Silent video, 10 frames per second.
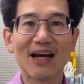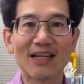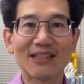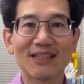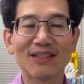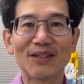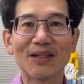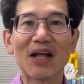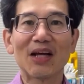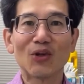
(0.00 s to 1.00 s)
until
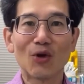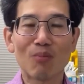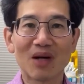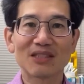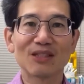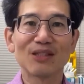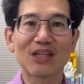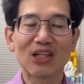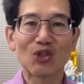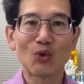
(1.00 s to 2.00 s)
your muscles
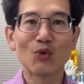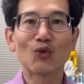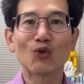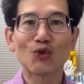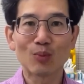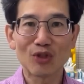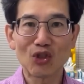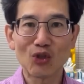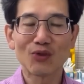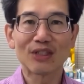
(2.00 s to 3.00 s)
are used to
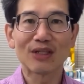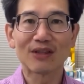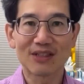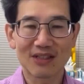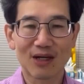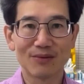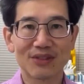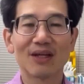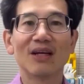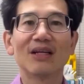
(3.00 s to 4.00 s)
producing the sounds.